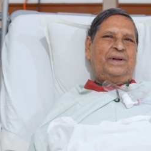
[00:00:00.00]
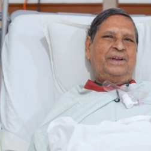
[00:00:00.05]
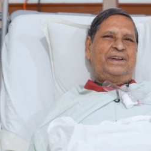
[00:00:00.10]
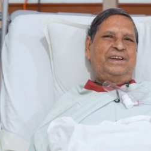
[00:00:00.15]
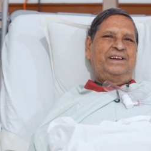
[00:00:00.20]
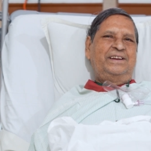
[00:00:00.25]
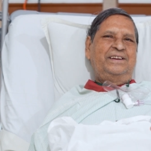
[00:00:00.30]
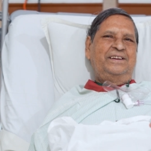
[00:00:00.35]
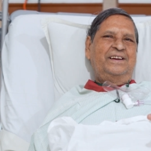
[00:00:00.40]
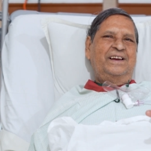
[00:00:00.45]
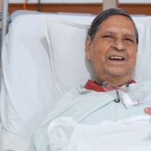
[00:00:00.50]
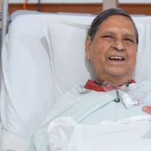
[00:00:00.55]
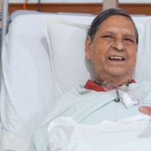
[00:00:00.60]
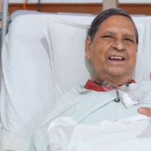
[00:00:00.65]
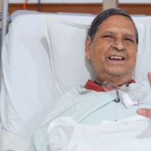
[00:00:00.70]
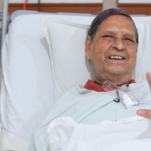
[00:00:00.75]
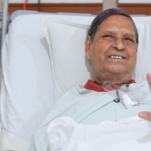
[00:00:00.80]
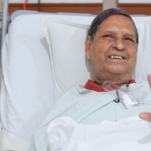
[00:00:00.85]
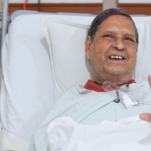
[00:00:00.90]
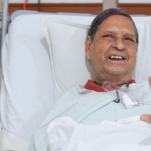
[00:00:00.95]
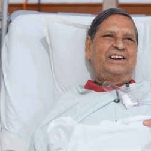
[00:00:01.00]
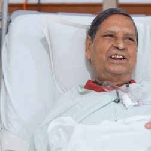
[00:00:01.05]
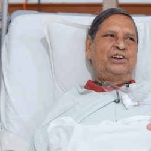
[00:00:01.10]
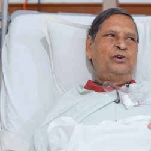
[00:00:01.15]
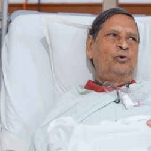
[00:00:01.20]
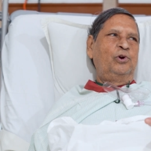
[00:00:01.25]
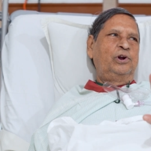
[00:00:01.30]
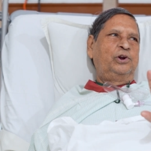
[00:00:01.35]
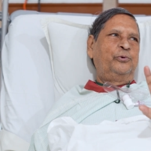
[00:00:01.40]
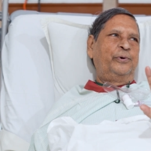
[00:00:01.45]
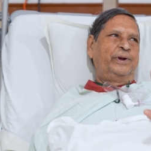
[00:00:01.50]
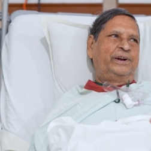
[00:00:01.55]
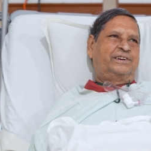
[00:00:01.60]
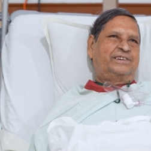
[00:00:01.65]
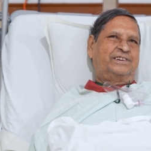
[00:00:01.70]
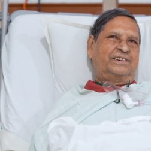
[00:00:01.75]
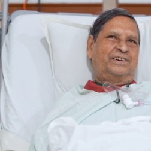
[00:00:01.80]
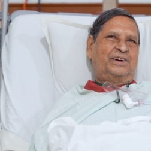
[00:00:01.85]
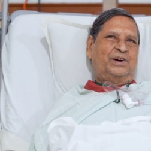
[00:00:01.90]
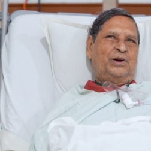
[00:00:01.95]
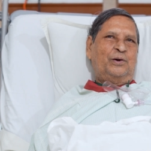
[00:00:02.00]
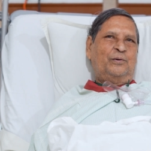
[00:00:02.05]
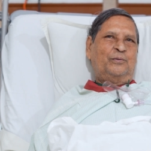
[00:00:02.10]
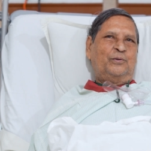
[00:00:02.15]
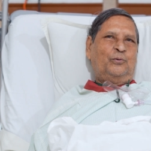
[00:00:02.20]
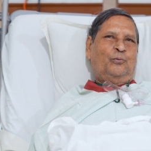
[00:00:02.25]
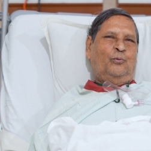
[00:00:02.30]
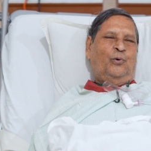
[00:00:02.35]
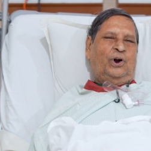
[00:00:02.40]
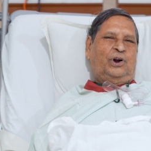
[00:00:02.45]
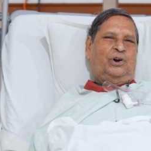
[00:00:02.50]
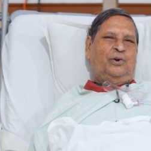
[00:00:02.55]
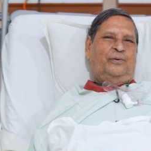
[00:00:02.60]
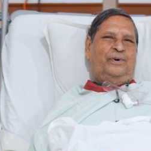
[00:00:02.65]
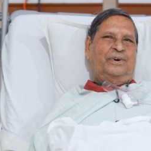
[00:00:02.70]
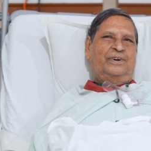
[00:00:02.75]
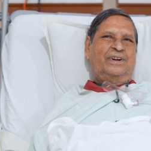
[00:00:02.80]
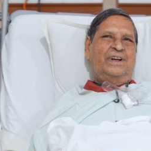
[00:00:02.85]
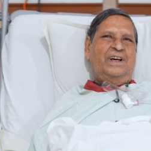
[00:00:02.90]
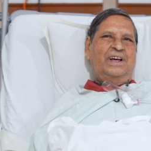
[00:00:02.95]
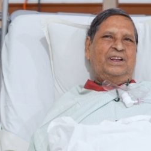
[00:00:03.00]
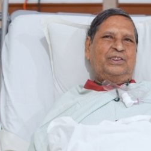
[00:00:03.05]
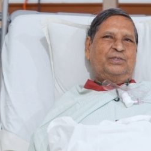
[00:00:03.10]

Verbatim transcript: He he said he will do it whatever,